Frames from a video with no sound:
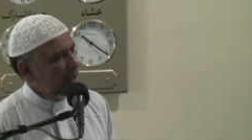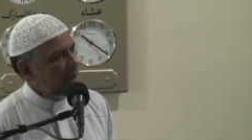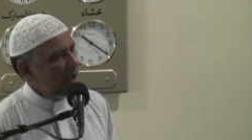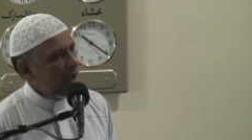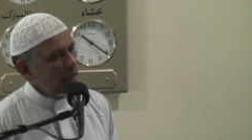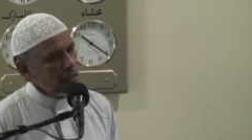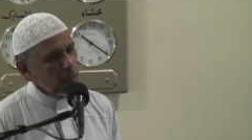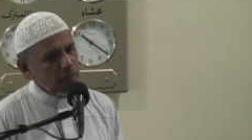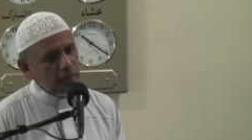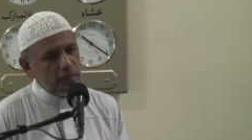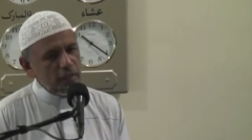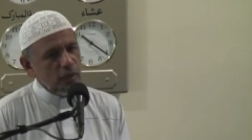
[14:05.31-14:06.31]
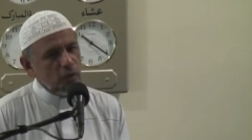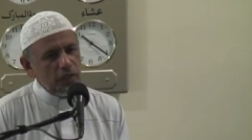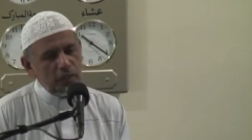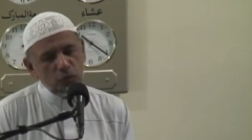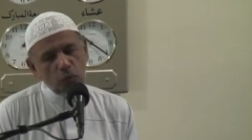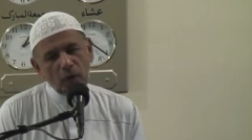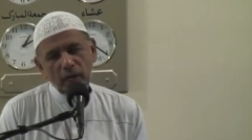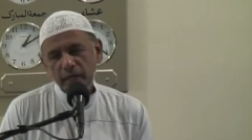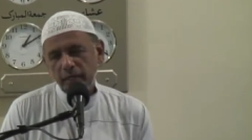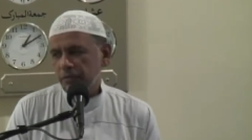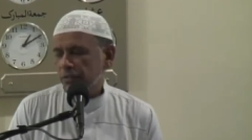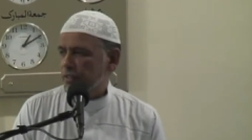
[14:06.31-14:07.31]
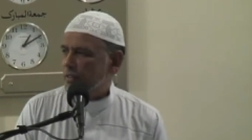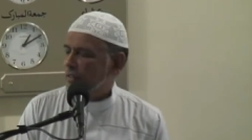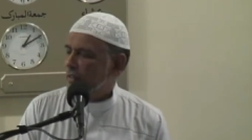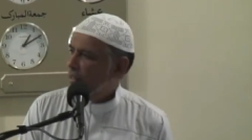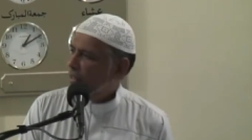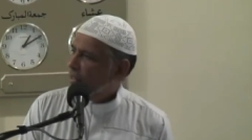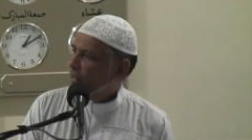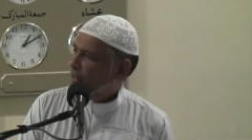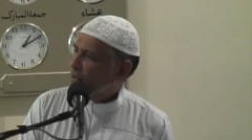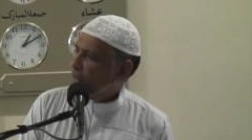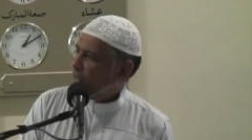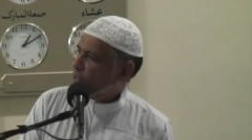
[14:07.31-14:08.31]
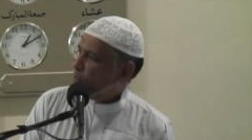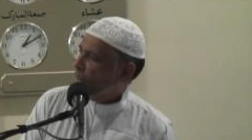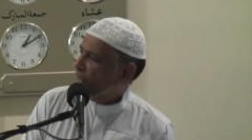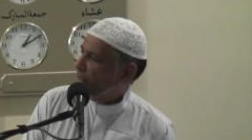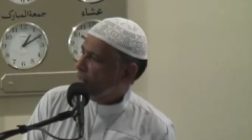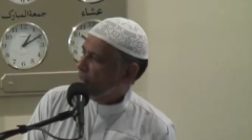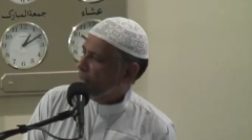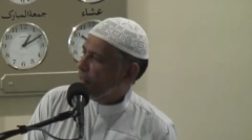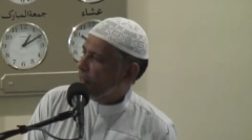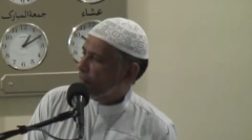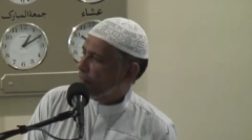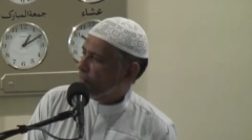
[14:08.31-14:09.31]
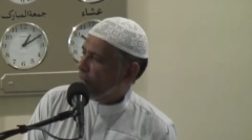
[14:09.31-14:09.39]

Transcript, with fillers: husbands look at wives, you're not spending enough